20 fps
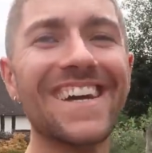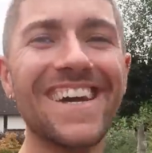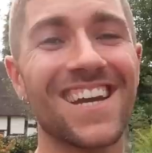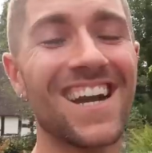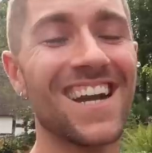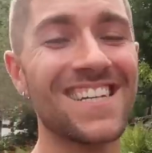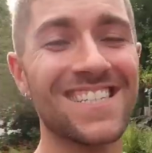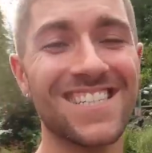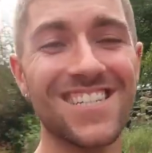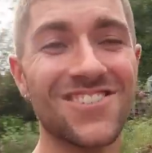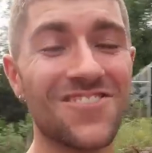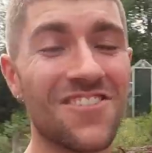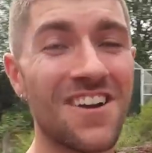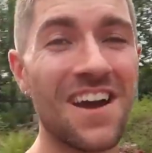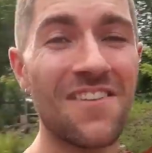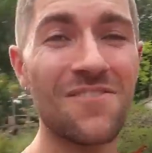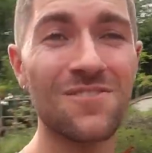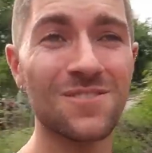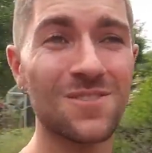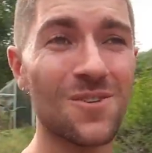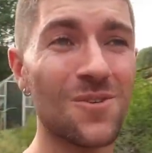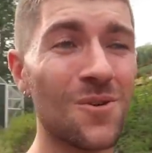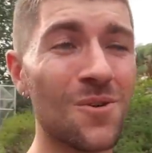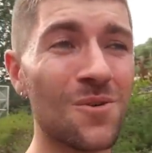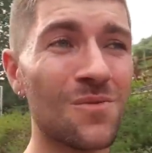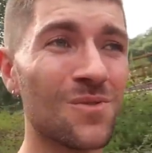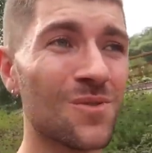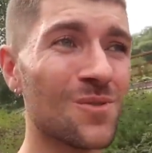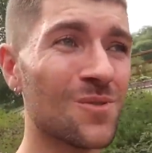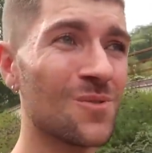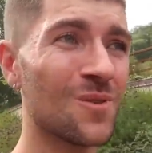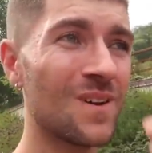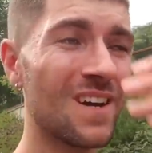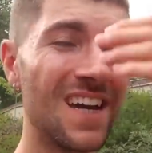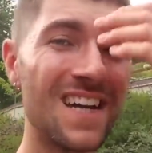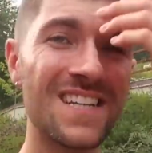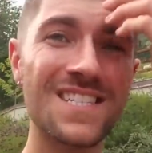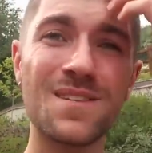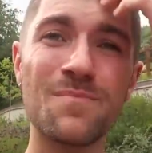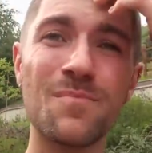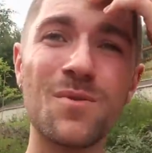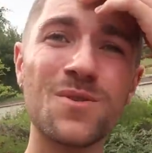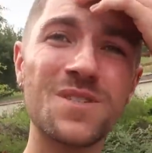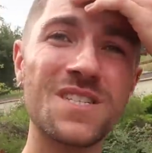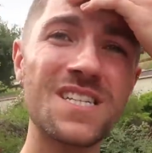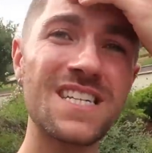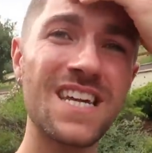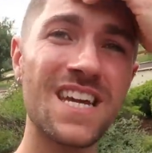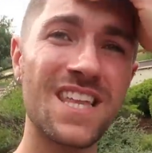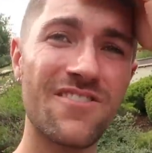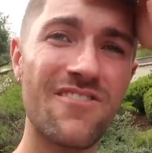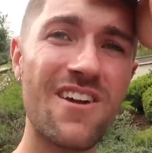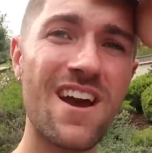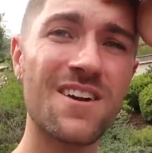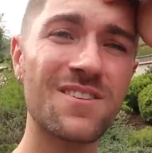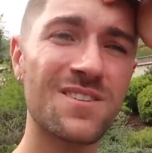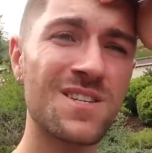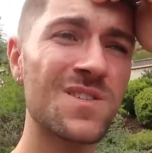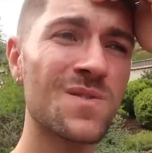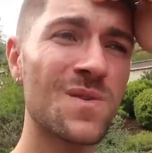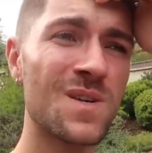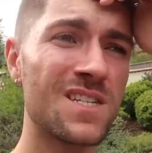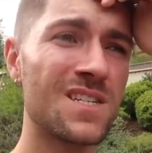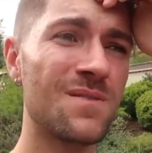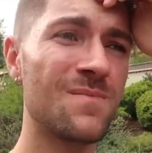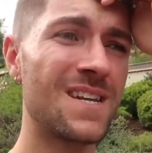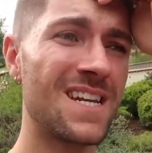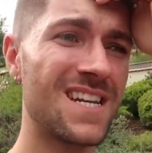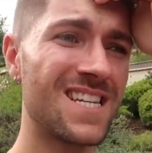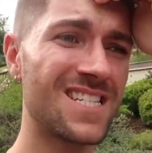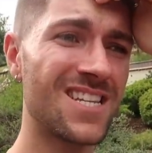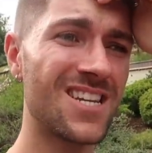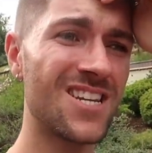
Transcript: Guys, the drive was awful. It's supposed to take 3 hours and 20 minutes